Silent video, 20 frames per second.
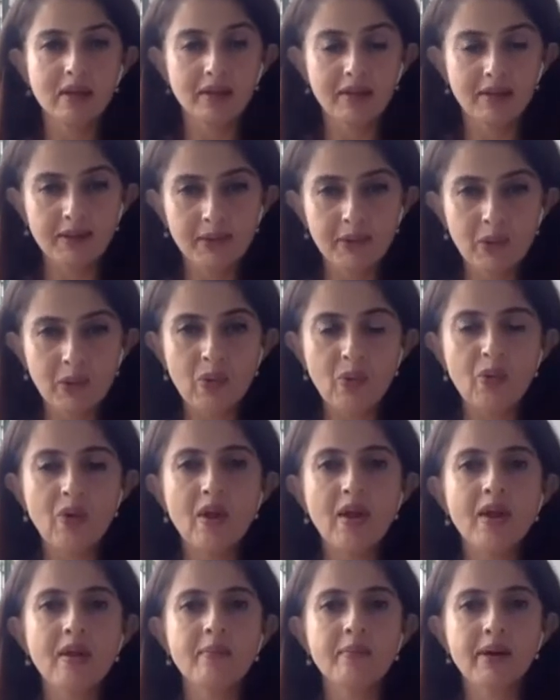low
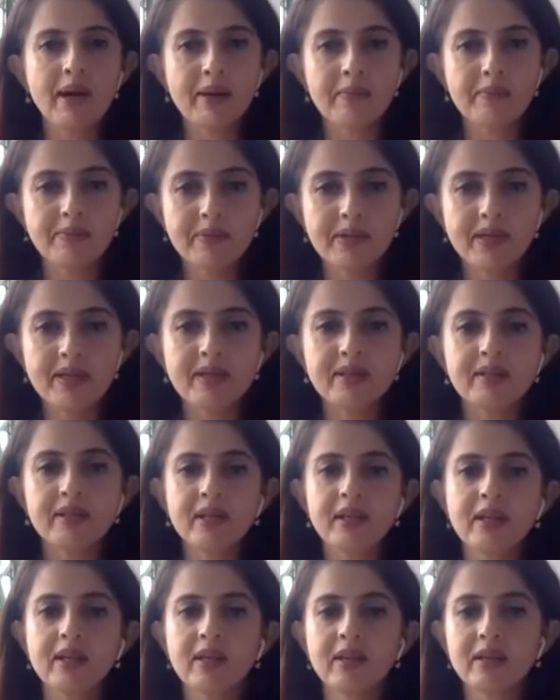by
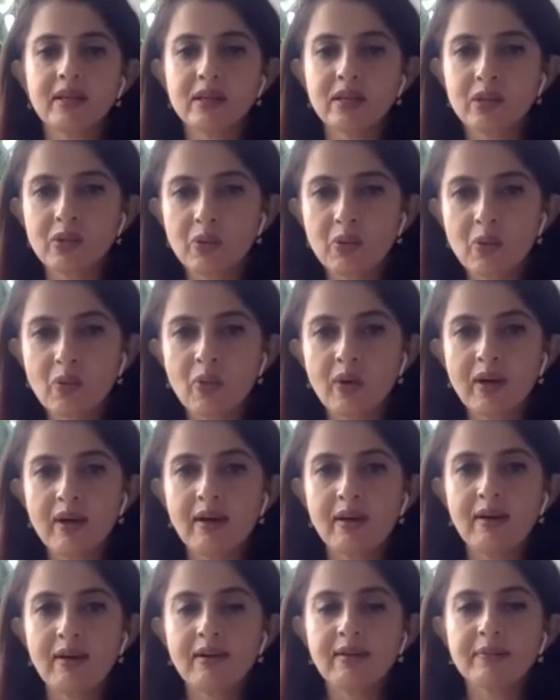breathing,
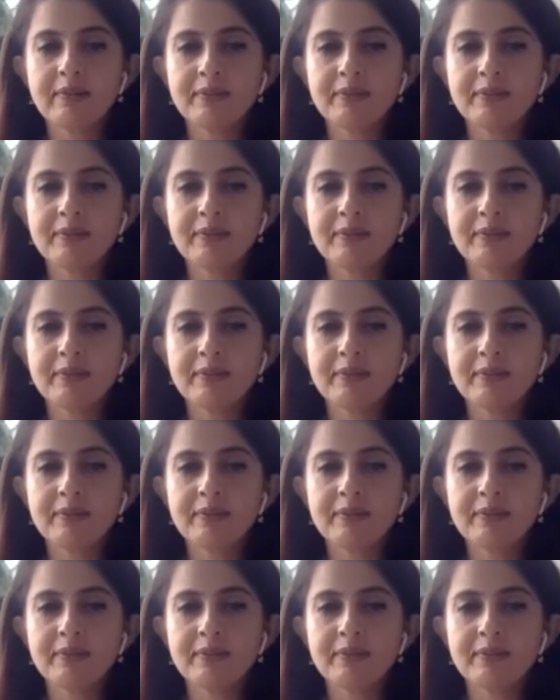yoga,